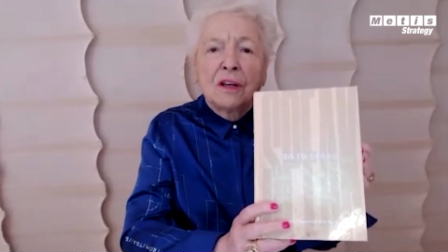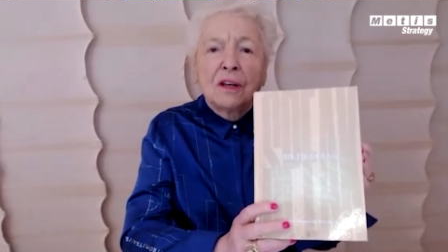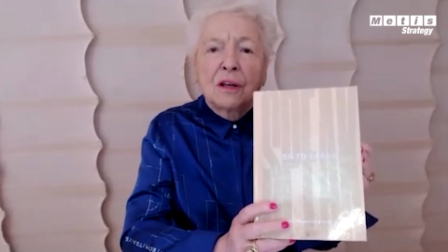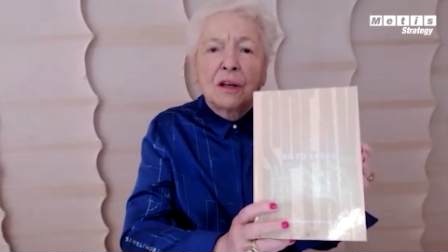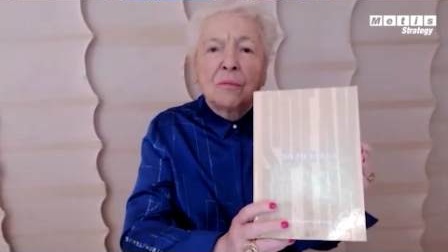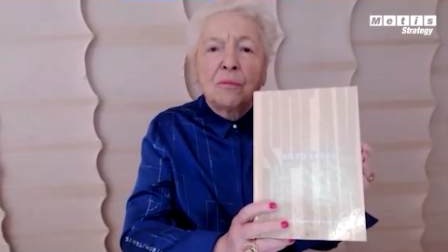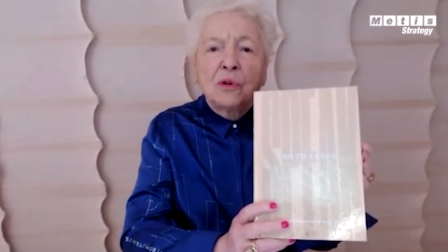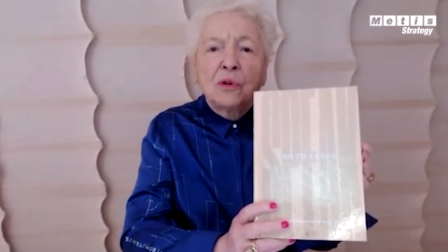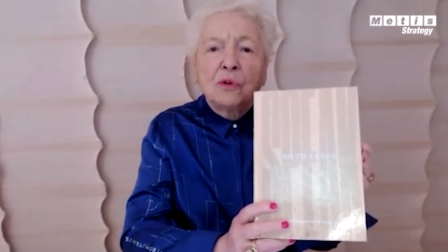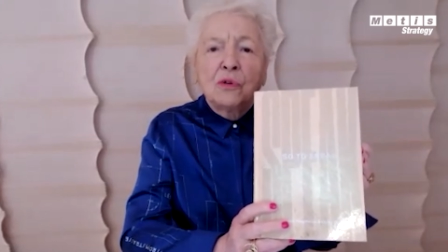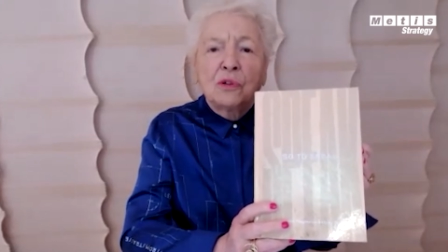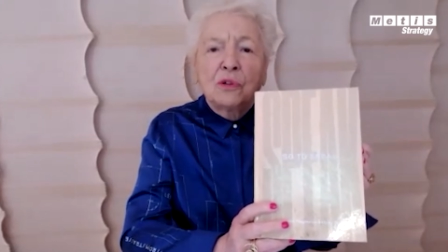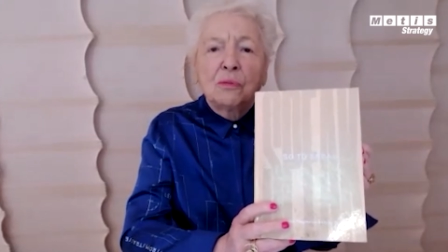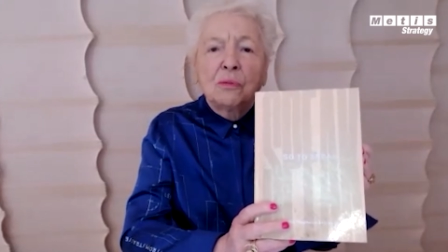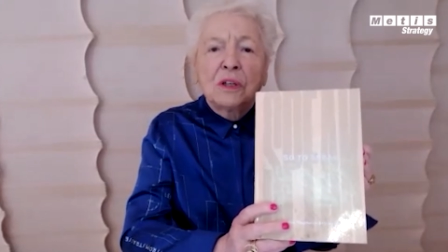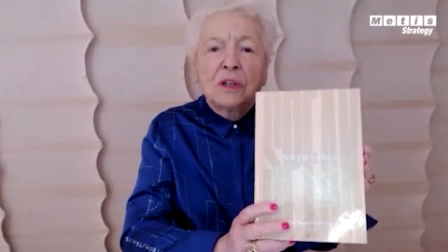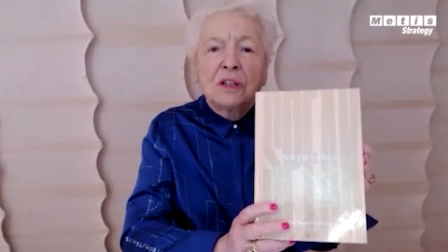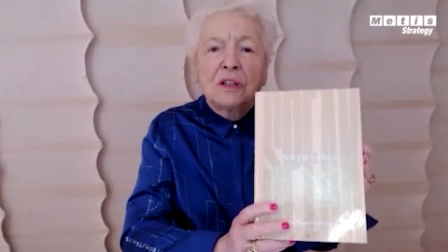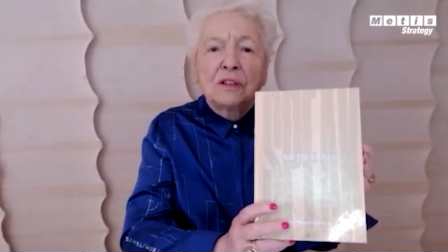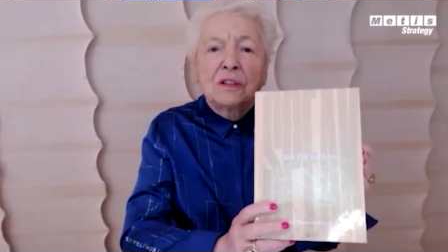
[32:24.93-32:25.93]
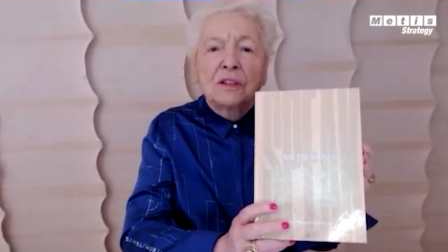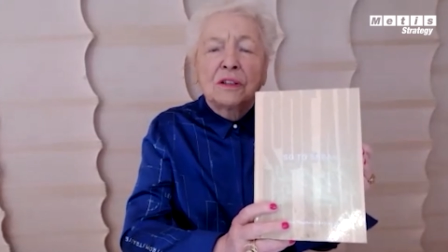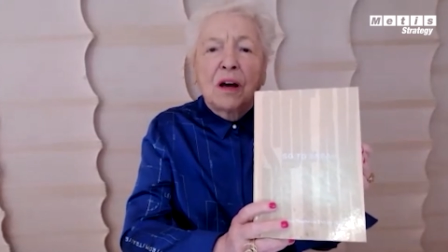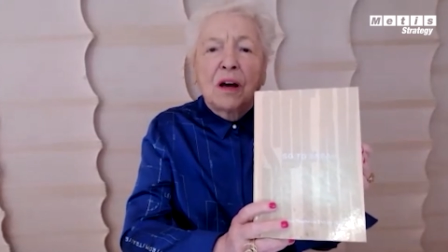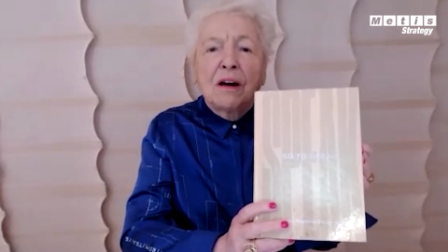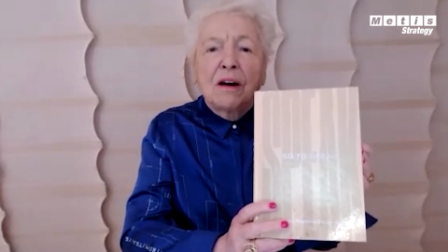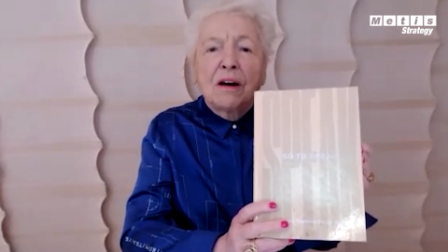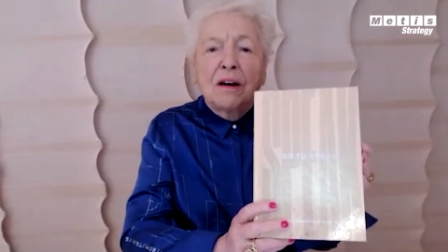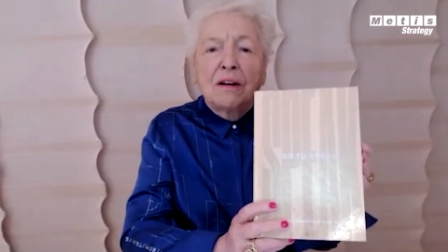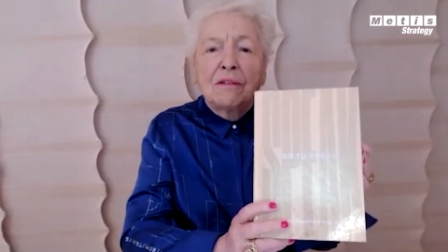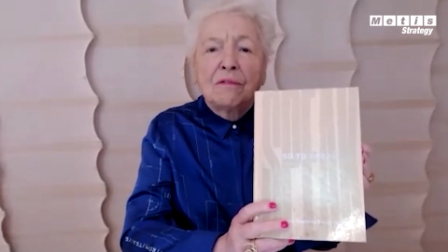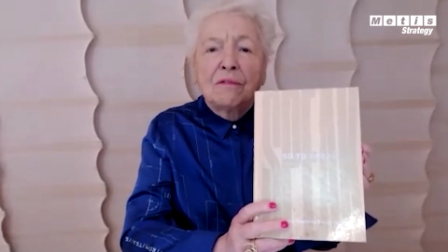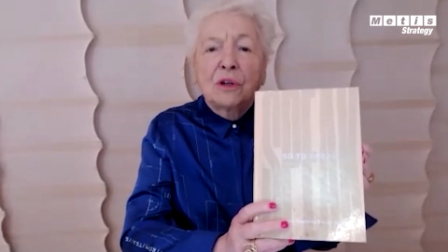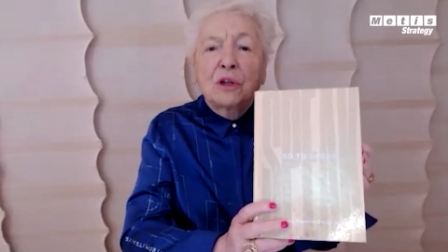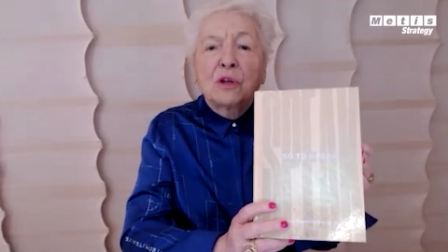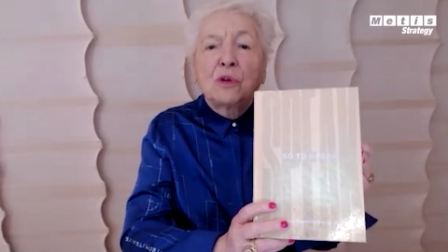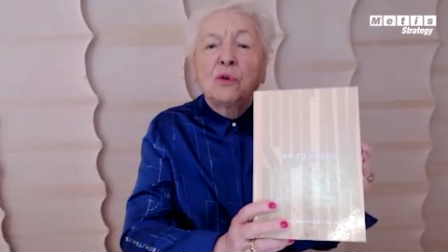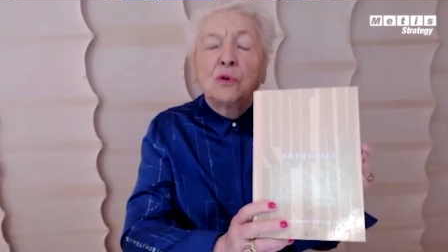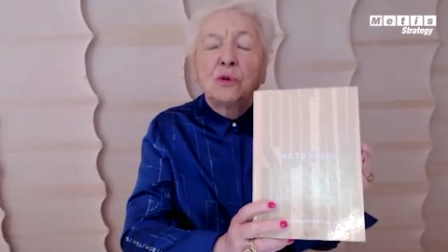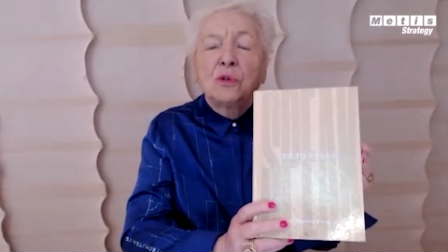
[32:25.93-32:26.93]
computer world are
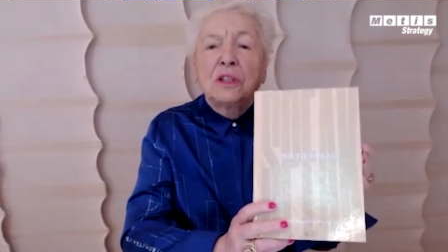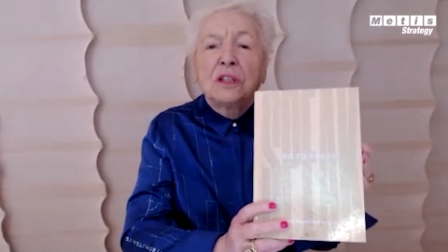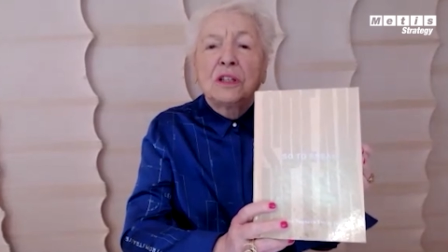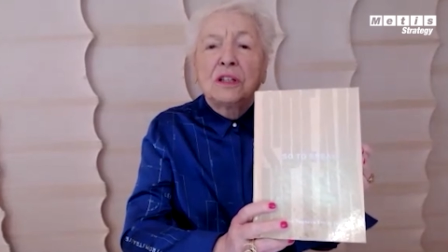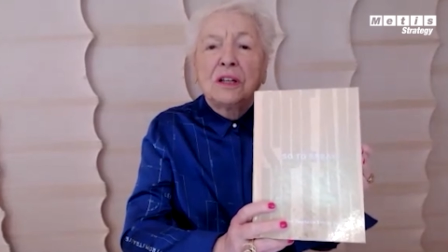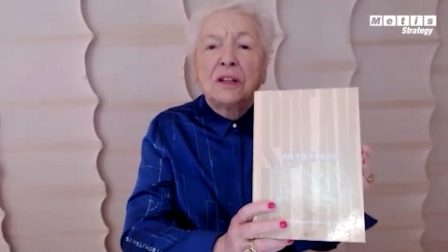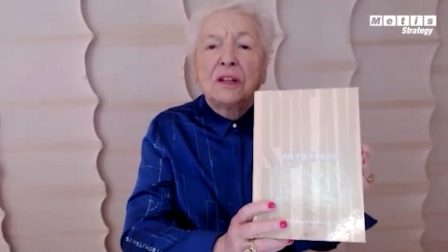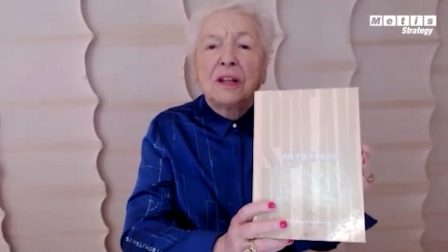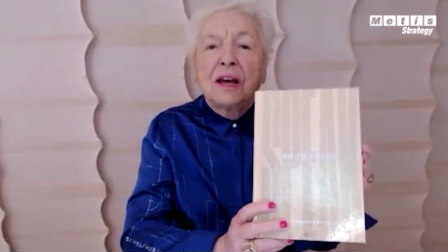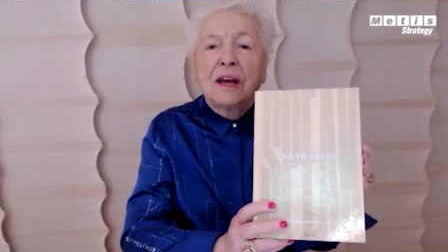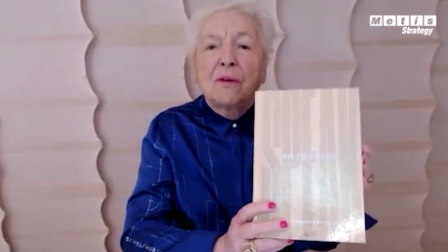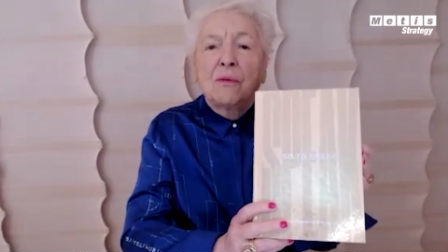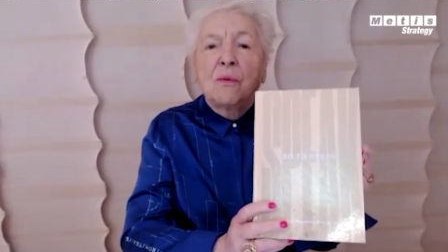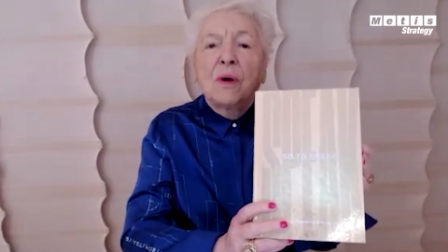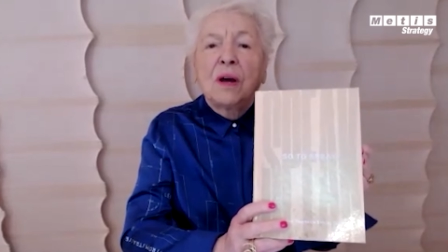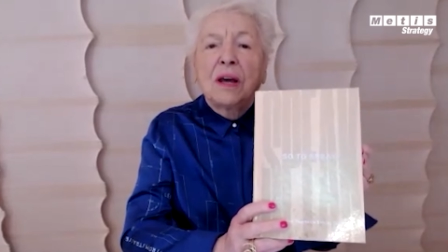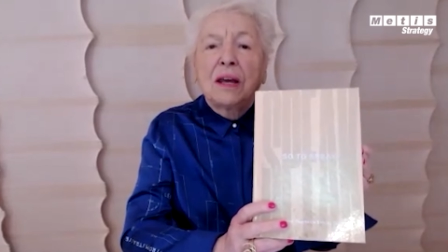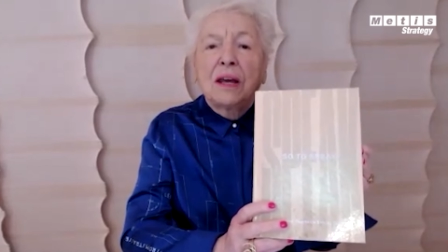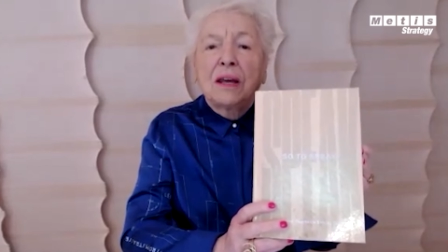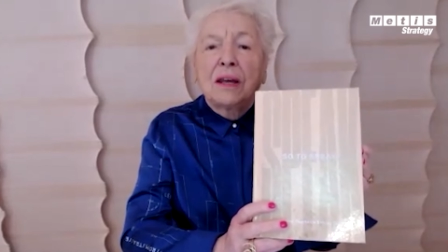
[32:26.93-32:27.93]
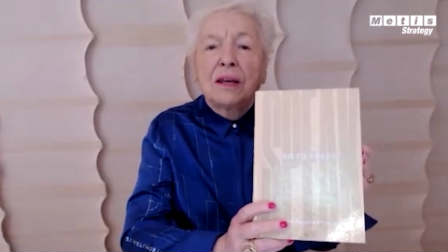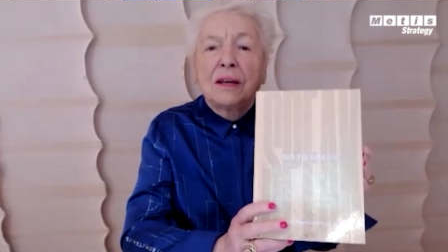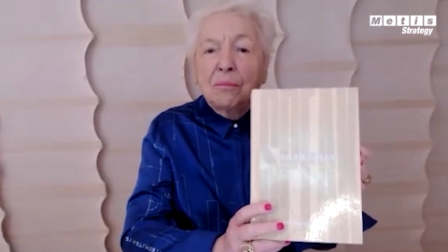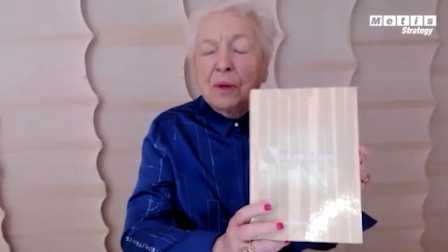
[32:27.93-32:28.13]
recorded in that way.